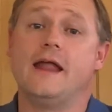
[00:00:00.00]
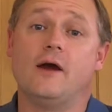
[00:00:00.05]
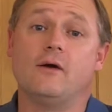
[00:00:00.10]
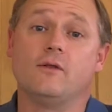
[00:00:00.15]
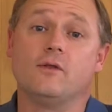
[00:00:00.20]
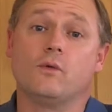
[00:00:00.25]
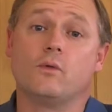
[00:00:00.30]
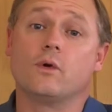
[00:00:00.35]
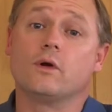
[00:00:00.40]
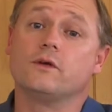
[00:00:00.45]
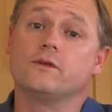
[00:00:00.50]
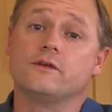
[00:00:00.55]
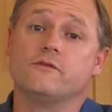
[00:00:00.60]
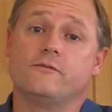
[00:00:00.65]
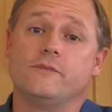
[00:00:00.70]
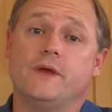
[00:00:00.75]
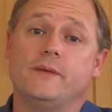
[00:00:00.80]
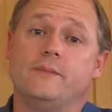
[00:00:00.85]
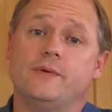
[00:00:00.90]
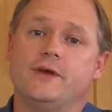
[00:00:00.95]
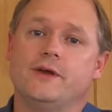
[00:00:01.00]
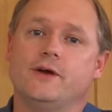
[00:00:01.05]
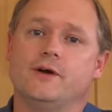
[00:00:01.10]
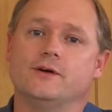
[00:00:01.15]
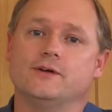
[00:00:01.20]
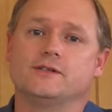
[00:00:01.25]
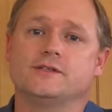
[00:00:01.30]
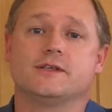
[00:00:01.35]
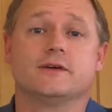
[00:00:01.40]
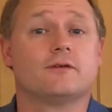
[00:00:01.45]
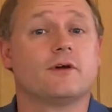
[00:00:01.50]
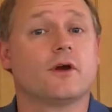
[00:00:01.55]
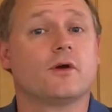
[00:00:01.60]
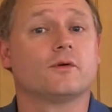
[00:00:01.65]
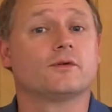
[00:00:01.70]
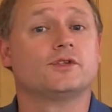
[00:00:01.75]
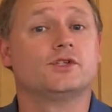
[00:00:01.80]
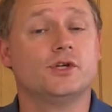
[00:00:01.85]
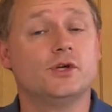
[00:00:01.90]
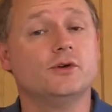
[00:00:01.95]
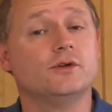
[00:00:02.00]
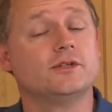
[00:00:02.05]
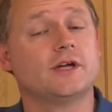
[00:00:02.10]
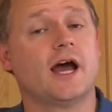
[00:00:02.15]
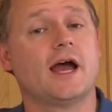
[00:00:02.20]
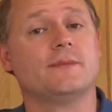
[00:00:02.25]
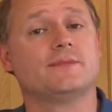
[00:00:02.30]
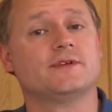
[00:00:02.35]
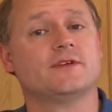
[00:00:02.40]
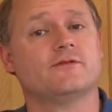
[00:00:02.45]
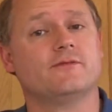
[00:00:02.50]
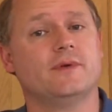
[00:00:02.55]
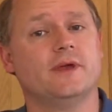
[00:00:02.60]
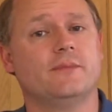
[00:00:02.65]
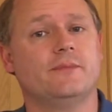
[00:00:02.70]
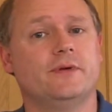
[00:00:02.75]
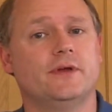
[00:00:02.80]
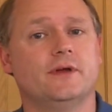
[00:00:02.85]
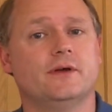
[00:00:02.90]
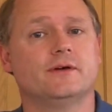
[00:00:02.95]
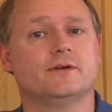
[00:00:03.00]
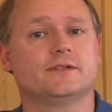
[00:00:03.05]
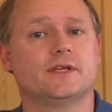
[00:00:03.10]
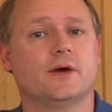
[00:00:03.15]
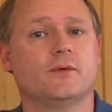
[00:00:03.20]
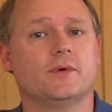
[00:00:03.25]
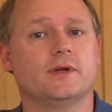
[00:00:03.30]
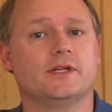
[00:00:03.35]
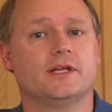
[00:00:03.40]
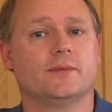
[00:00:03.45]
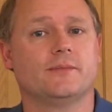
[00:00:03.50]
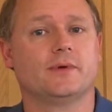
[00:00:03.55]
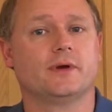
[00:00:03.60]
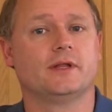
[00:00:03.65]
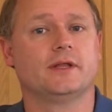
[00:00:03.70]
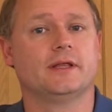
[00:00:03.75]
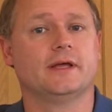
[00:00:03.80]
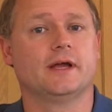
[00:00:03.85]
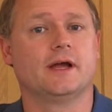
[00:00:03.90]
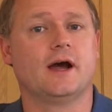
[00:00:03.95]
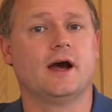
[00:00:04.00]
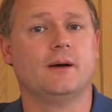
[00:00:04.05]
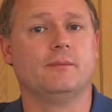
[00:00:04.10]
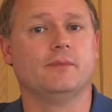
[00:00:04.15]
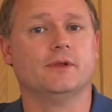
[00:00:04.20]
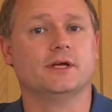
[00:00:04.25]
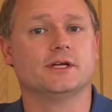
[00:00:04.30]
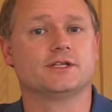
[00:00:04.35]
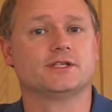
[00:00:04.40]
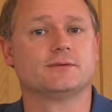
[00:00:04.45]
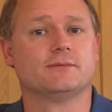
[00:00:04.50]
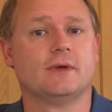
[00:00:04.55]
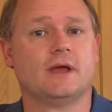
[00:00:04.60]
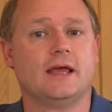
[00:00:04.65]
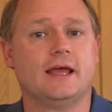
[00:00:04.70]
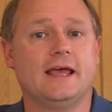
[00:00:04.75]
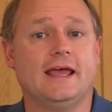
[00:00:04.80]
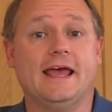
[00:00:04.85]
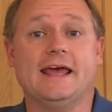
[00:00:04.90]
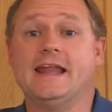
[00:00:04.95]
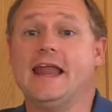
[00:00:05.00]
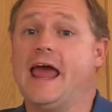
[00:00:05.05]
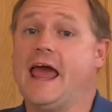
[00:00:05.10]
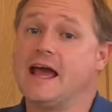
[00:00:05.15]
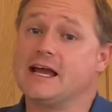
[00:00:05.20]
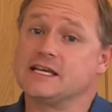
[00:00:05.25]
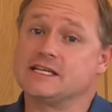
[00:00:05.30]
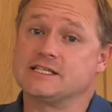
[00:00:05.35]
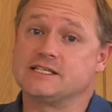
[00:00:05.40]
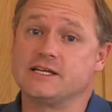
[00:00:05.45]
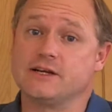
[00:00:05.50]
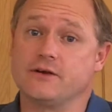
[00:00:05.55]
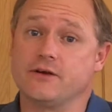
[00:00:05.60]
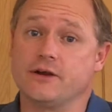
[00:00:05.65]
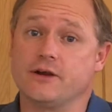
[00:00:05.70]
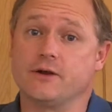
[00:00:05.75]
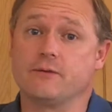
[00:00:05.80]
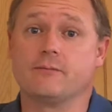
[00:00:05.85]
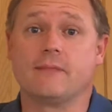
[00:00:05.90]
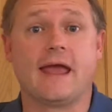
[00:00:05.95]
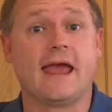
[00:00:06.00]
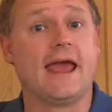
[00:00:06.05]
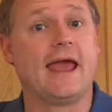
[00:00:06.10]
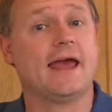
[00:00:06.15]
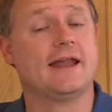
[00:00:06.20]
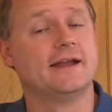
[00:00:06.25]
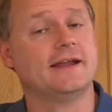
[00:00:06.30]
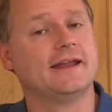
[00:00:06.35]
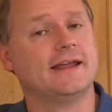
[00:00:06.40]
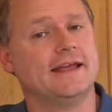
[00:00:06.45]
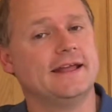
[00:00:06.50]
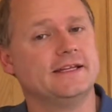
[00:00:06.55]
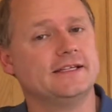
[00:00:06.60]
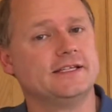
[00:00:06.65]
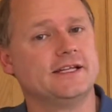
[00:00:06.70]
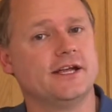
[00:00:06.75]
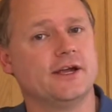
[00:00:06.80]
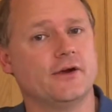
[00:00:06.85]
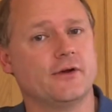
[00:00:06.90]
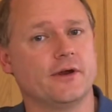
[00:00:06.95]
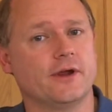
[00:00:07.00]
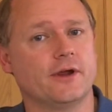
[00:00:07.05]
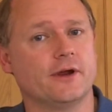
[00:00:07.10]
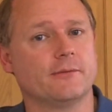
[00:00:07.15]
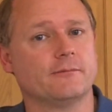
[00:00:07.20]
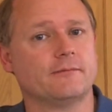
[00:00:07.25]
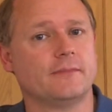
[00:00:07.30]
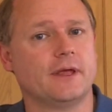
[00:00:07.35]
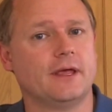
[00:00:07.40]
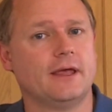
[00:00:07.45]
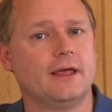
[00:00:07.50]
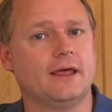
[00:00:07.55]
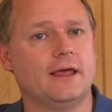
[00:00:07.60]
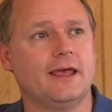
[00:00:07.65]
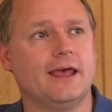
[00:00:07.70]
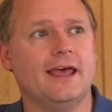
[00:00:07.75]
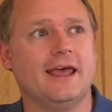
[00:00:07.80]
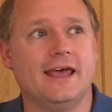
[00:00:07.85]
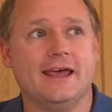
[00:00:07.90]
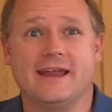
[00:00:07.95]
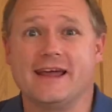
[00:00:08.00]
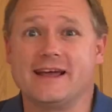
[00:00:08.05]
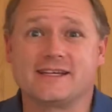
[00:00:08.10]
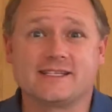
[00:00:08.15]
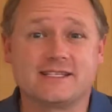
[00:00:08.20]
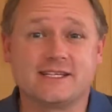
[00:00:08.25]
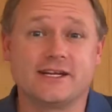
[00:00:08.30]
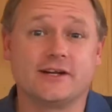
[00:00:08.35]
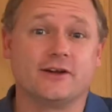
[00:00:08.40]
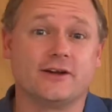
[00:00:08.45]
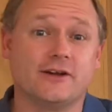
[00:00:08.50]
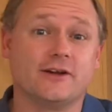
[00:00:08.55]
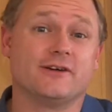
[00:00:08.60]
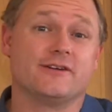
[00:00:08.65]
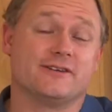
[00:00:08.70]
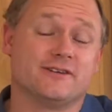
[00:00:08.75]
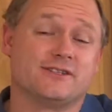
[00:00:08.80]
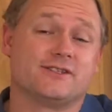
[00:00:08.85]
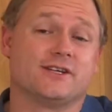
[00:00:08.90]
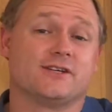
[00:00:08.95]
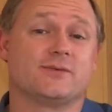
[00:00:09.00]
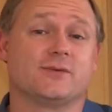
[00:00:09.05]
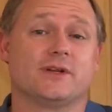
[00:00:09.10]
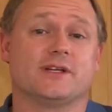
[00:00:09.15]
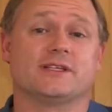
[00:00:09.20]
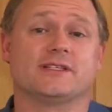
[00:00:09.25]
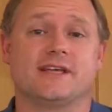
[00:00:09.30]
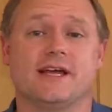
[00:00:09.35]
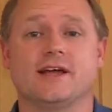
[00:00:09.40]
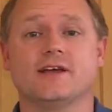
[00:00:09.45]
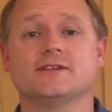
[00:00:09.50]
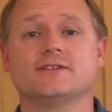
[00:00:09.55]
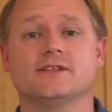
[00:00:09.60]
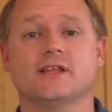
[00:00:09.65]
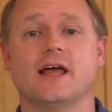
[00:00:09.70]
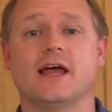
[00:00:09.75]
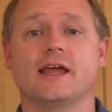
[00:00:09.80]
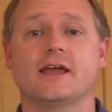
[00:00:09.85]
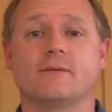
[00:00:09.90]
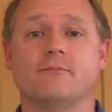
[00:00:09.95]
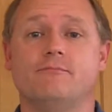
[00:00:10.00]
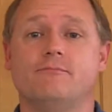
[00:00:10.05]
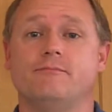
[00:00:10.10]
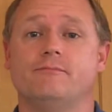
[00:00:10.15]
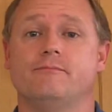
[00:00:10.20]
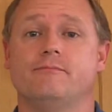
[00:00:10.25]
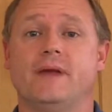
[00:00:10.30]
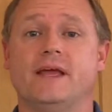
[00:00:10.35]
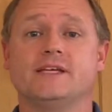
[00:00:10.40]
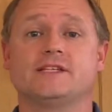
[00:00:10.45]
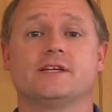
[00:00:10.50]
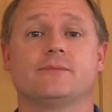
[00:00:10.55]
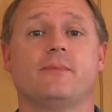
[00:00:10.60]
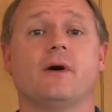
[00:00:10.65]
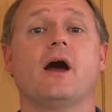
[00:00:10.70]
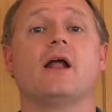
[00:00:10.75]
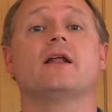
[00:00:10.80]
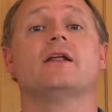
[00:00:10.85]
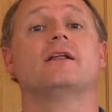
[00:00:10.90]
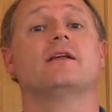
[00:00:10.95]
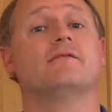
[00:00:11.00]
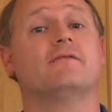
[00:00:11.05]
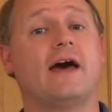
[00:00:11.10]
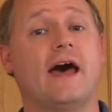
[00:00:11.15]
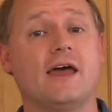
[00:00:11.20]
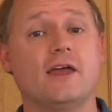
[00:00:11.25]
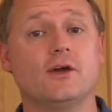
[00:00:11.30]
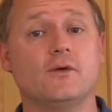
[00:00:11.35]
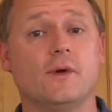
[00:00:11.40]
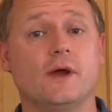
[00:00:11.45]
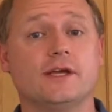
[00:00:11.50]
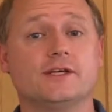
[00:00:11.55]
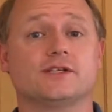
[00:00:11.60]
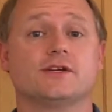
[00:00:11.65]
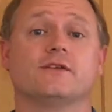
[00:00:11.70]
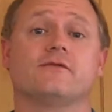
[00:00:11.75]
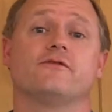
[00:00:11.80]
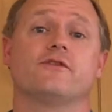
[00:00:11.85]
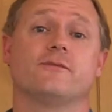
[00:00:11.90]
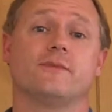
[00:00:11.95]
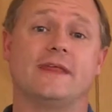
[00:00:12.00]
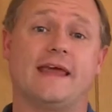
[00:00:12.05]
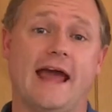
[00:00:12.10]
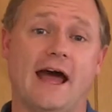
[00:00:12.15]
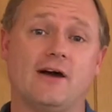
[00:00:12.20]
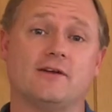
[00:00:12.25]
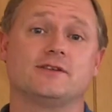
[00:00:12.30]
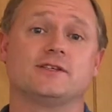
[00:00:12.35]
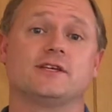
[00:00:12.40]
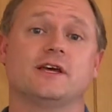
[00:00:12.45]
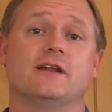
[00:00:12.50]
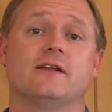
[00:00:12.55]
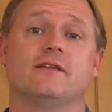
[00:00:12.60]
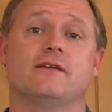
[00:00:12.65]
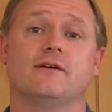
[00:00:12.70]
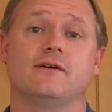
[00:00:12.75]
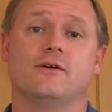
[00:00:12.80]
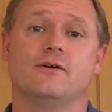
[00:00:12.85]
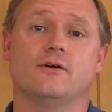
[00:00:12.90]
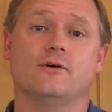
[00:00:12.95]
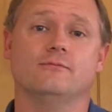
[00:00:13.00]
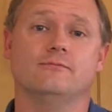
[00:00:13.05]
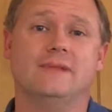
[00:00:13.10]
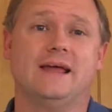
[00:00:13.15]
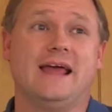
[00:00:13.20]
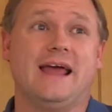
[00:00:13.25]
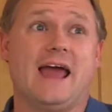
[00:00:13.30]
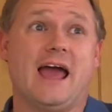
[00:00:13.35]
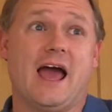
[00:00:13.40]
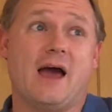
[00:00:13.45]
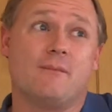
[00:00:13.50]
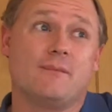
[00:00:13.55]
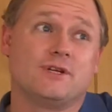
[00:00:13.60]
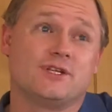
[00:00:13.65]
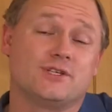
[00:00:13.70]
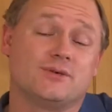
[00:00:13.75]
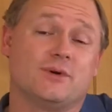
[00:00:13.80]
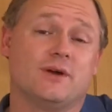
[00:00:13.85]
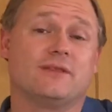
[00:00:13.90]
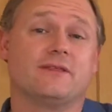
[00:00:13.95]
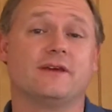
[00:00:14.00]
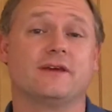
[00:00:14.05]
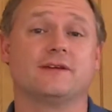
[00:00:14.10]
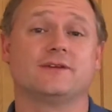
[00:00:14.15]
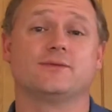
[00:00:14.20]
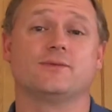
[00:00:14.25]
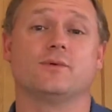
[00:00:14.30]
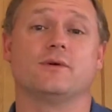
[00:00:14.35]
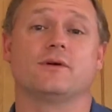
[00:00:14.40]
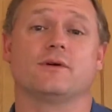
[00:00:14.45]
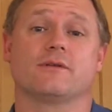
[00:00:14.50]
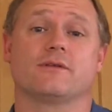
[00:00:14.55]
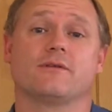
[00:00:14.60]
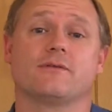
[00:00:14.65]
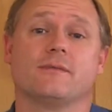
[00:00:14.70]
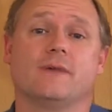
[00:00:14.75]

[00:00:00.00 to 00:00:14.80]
Now, in the world of BPOs, there are two types of BPOs that we typically accomplish: an exterior and an interior. An exterior is just what it sounds like. Based upon an evaluation from the outside of the home, how much do I think it's worth?